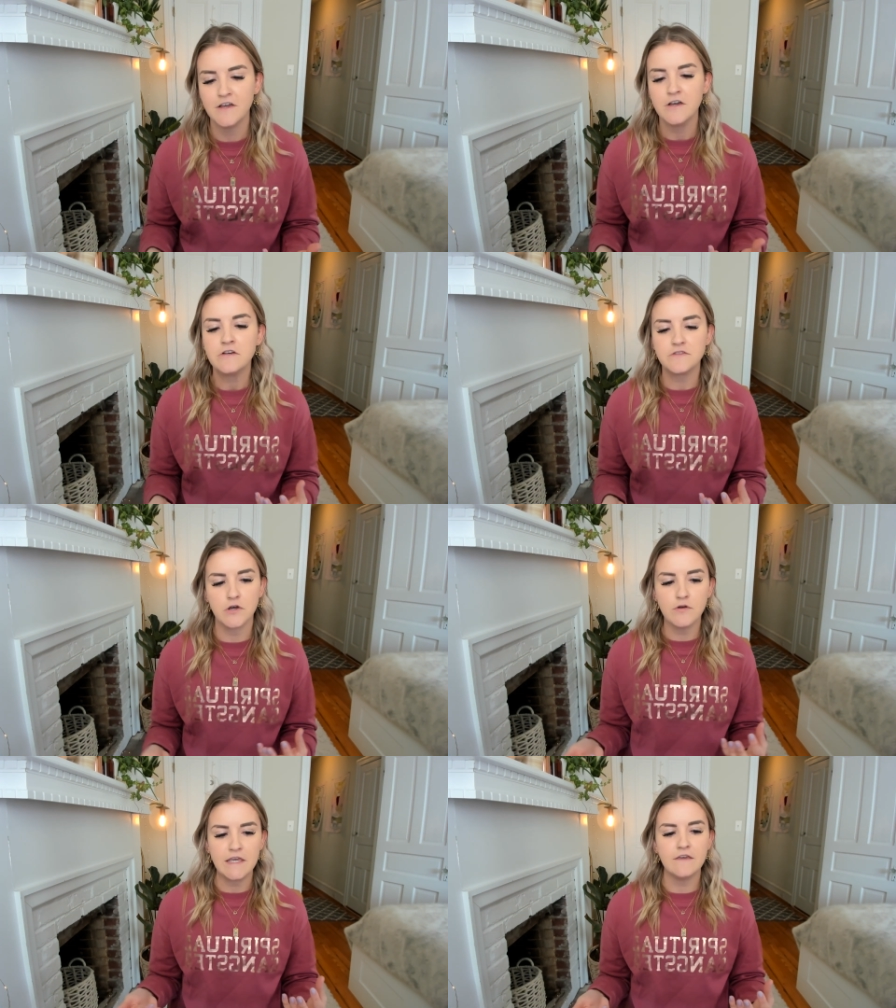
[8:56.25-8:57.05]

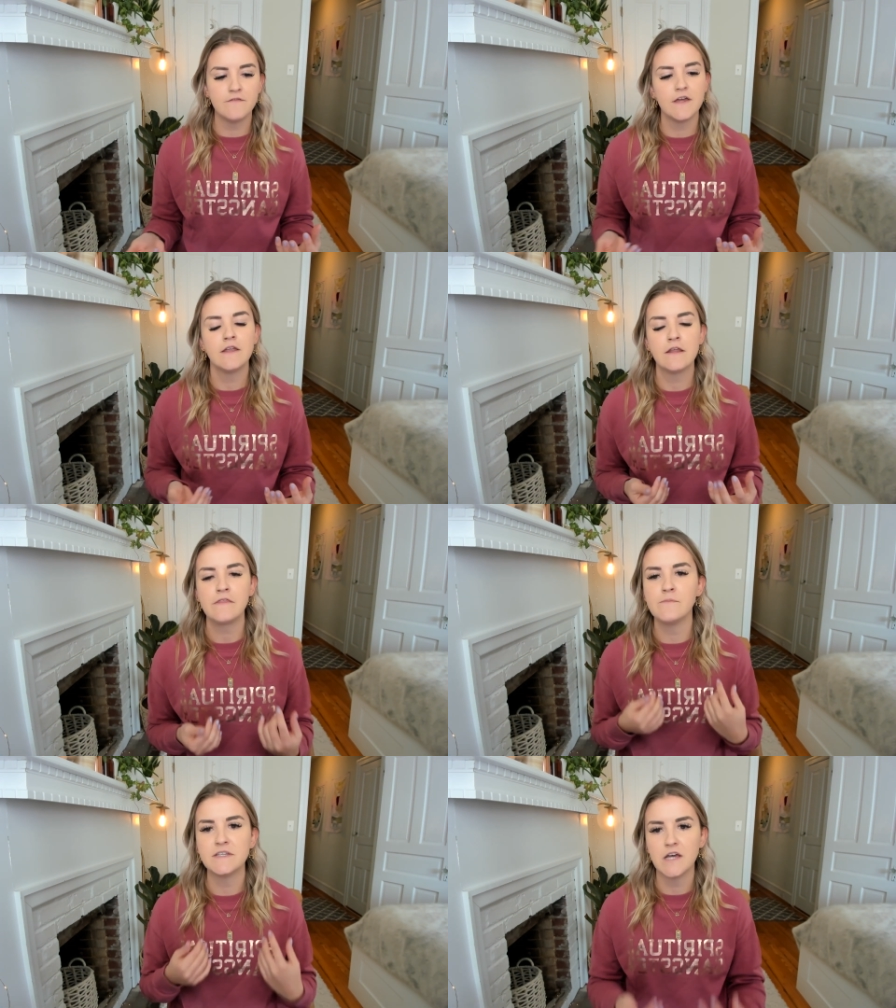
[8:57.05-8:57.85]
So, even the
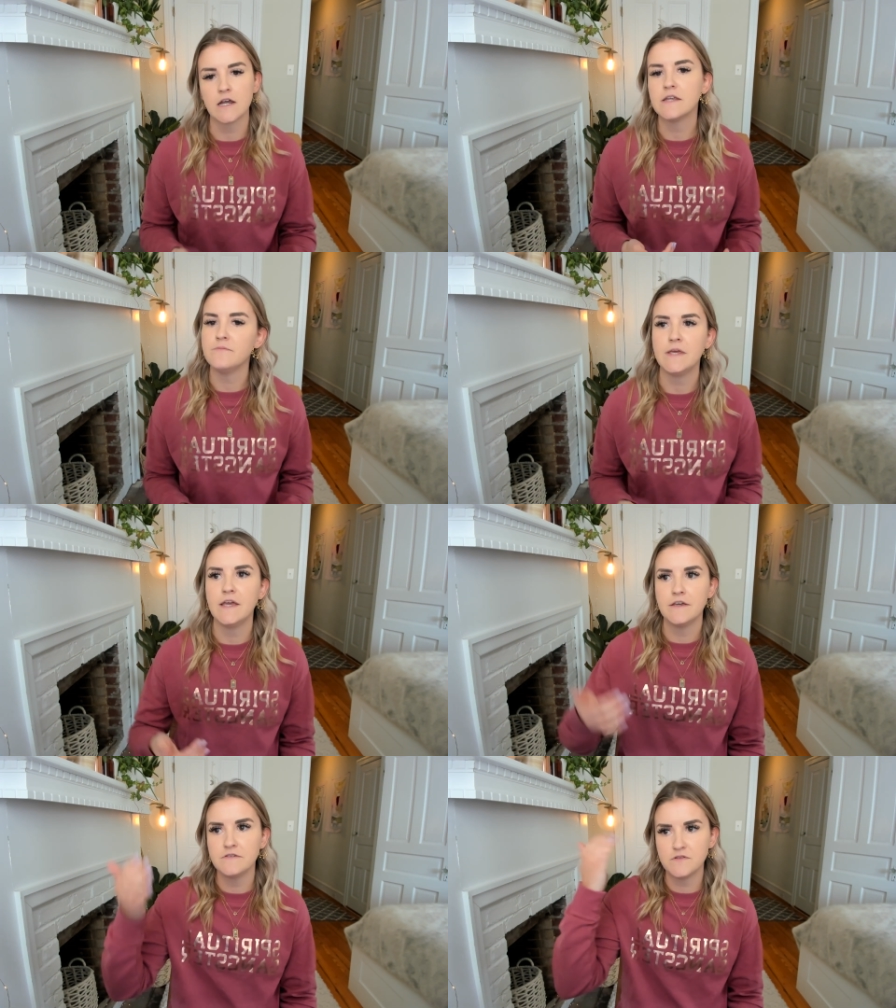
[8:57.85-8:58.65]
Mintakan
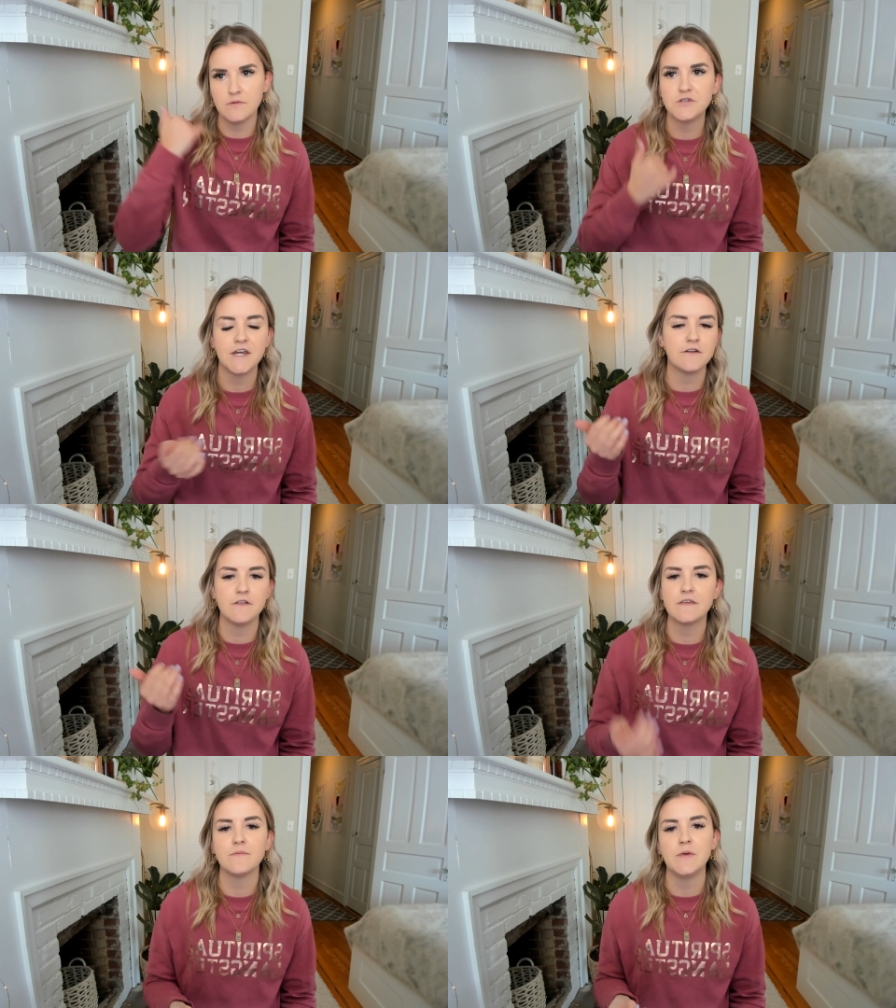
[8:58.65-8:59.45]
beings, so I'm
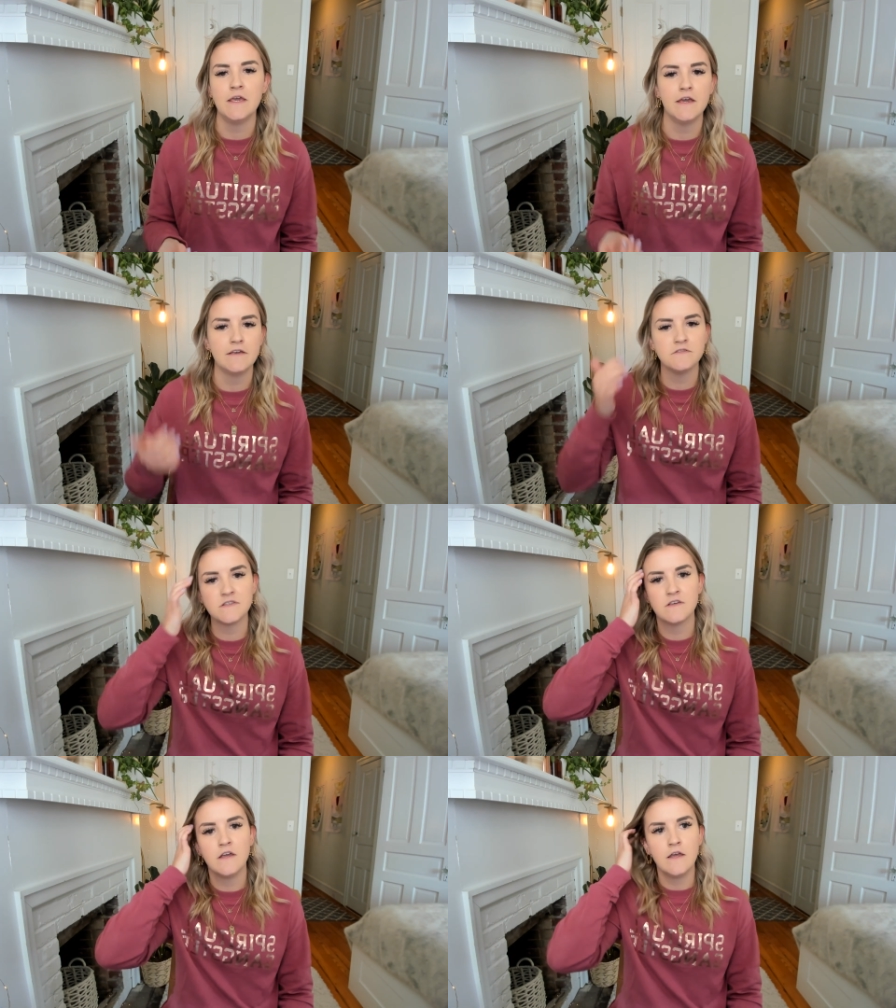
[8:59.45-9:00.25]
channeling the beings
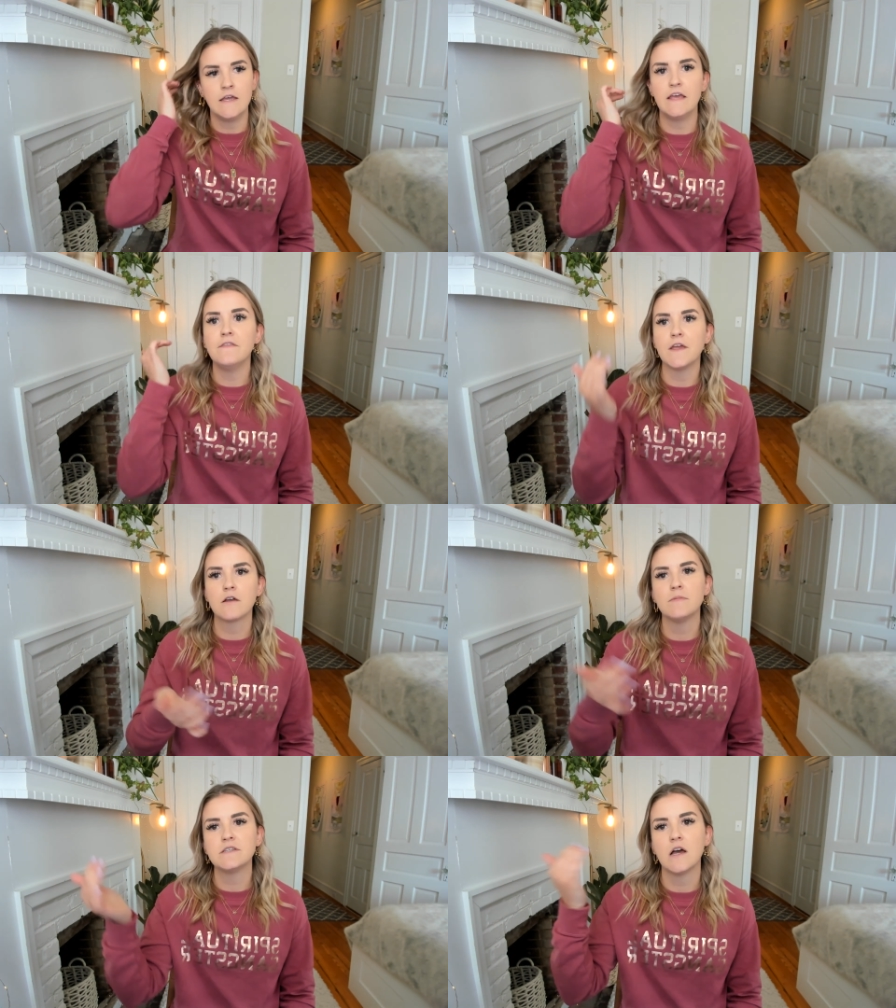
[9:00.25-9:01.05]
in their
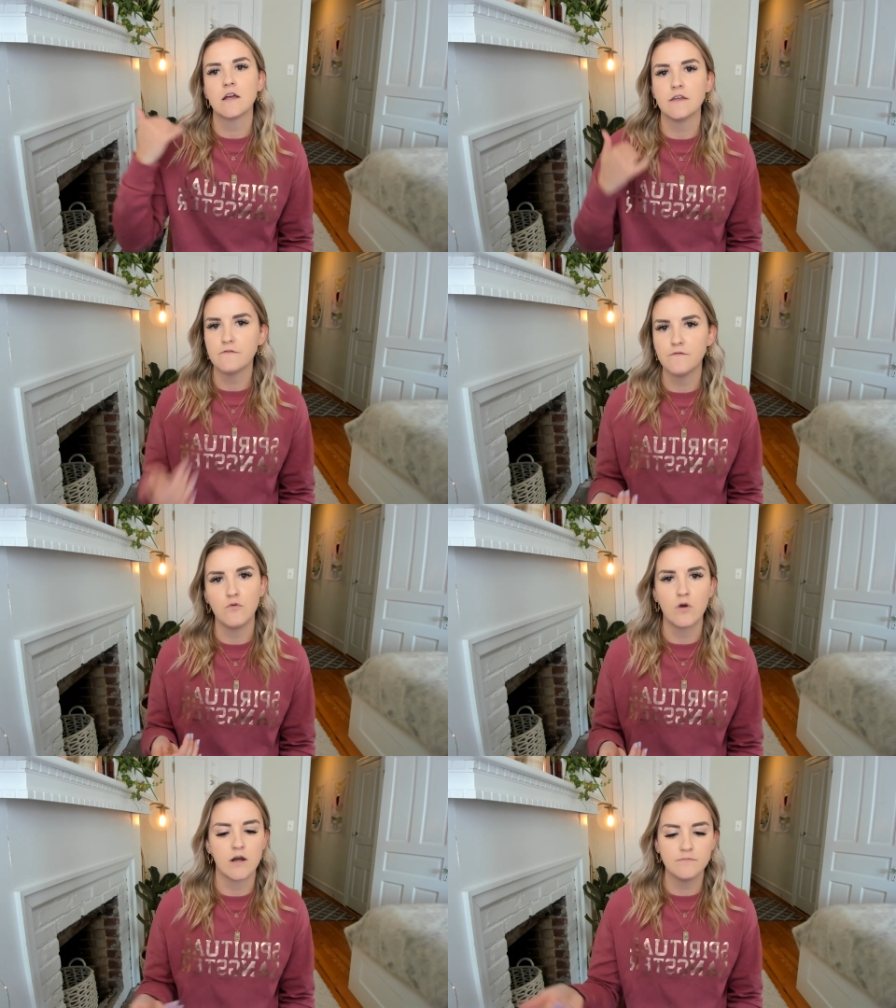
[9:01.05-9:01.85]
Mintakan
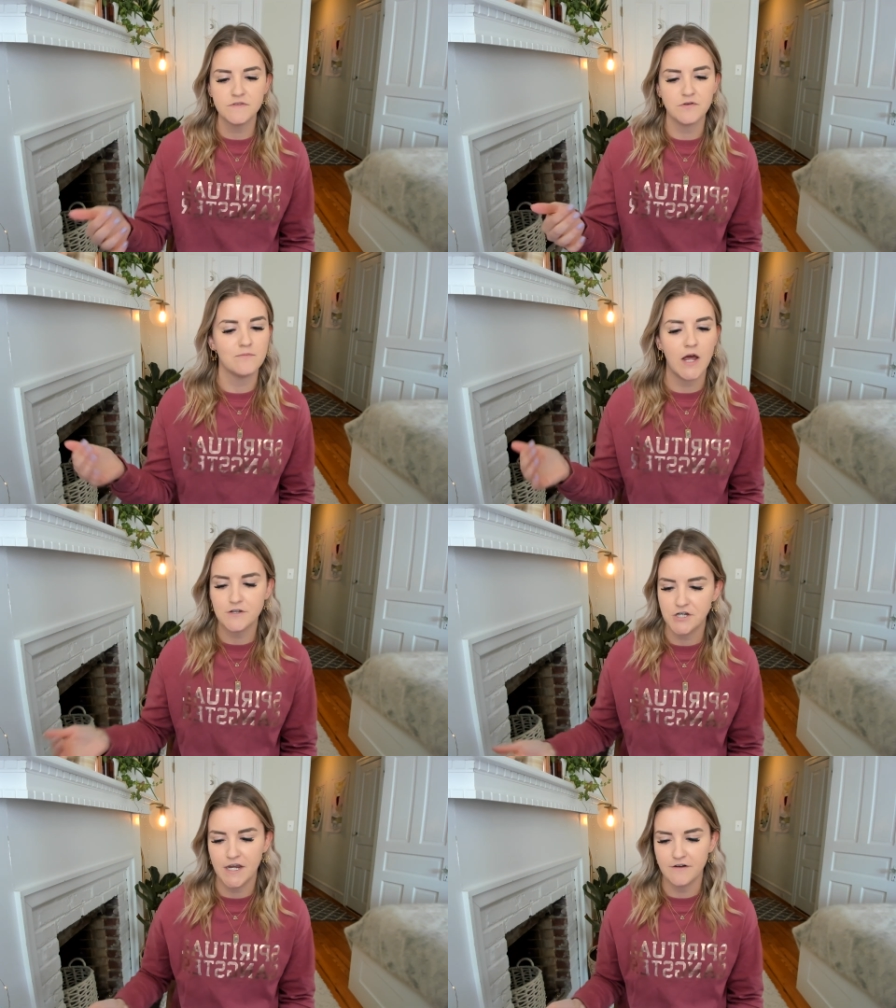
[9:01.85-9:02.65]
form. So I'm not
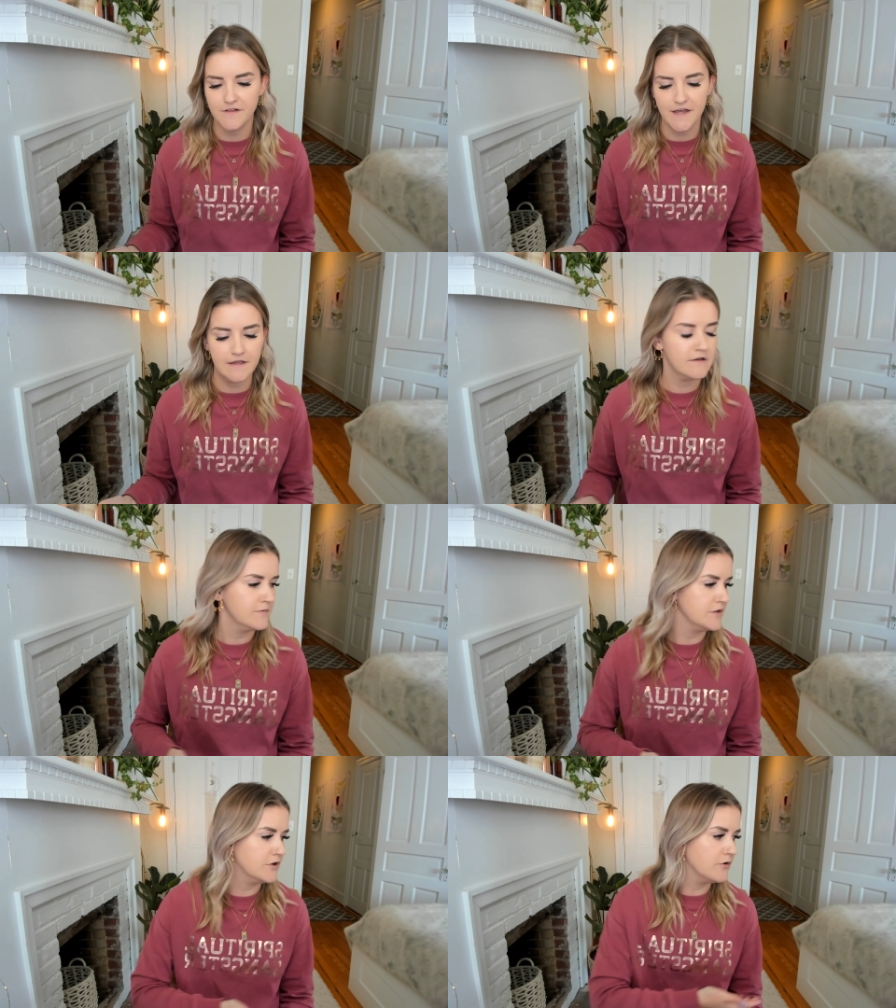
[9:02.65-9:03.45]
channeling,
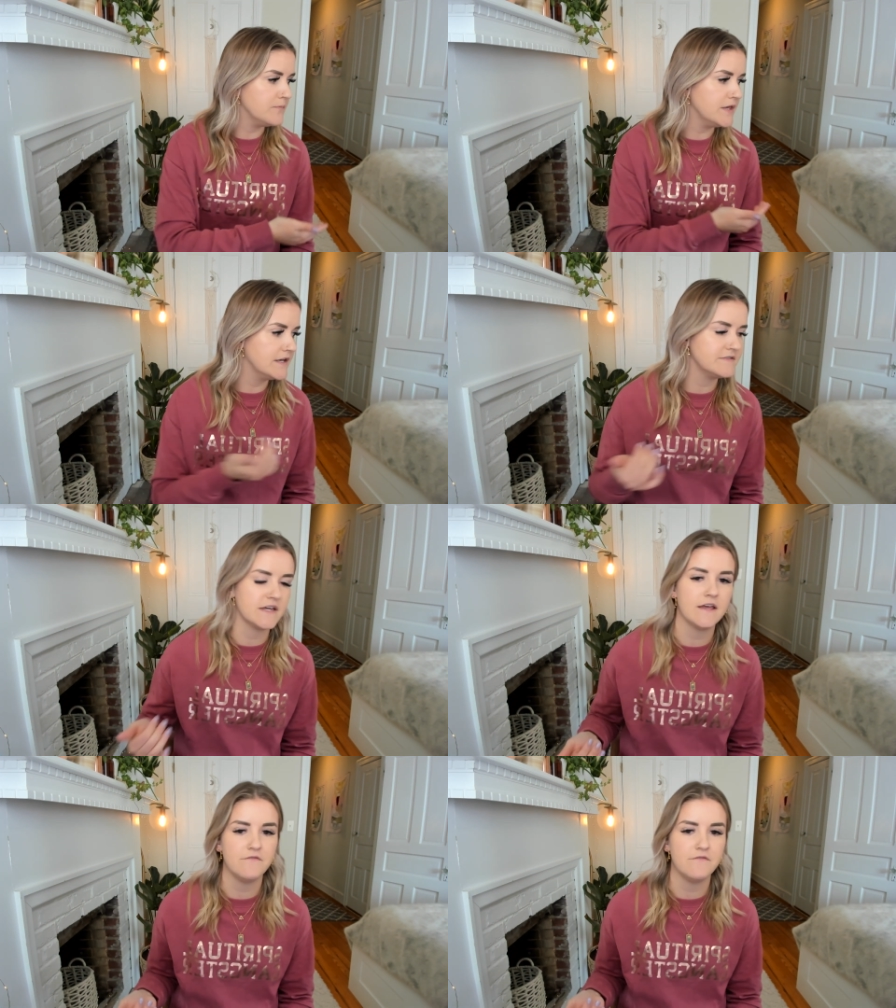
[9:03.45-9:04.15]
you know, beings that have